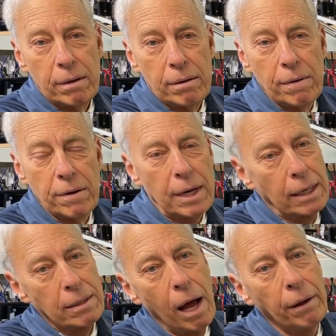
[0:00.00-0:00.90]
then the
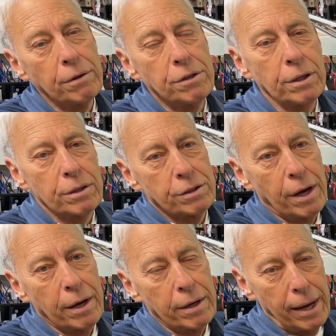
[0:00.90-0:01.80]
technology
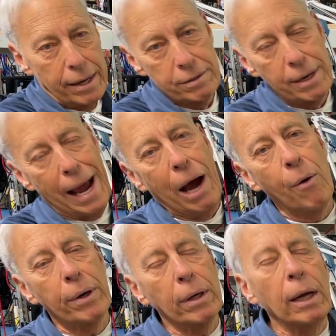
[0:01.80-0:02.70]
inside as to
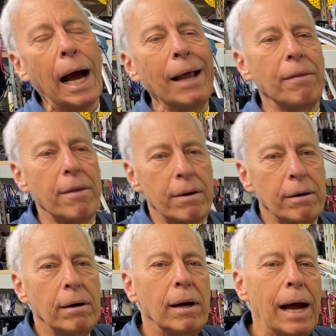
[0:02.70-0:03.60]
how it got
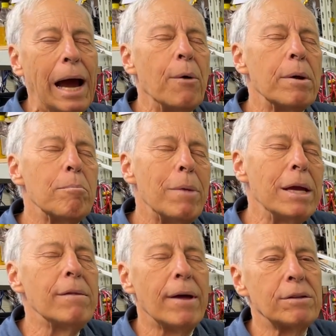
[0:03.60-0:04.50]
there, how it
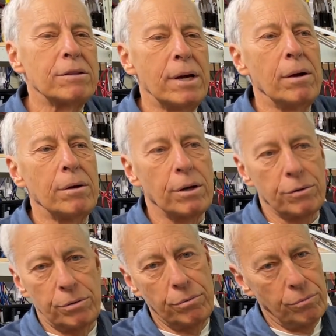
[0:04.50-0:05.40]
made that sound
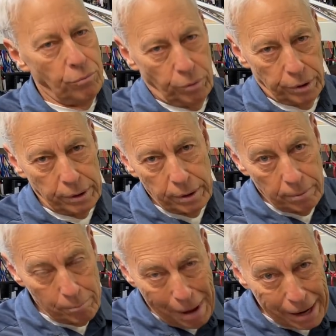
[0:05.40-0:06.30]
doesn't really
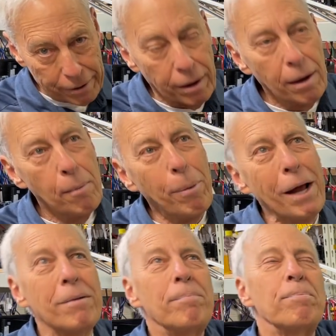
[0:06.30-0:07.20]
matter.
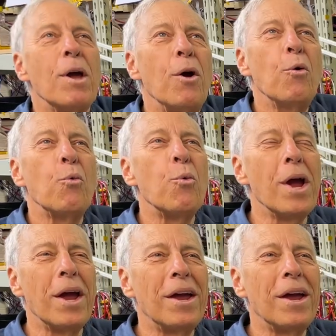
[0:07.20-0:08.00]
But we,